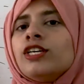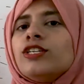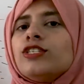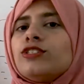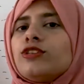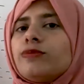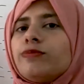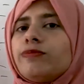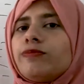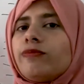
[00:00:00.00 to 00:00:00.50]

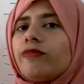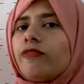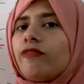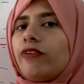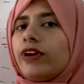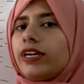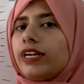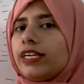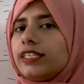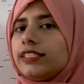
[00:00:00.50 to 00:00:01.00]
So
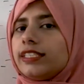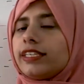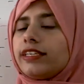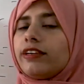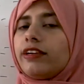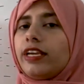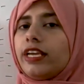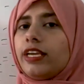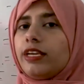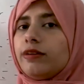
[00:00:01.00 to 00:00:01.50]
what are the
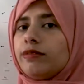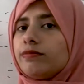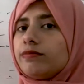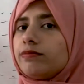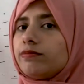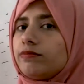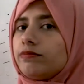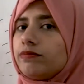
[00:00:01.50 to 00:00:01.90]
key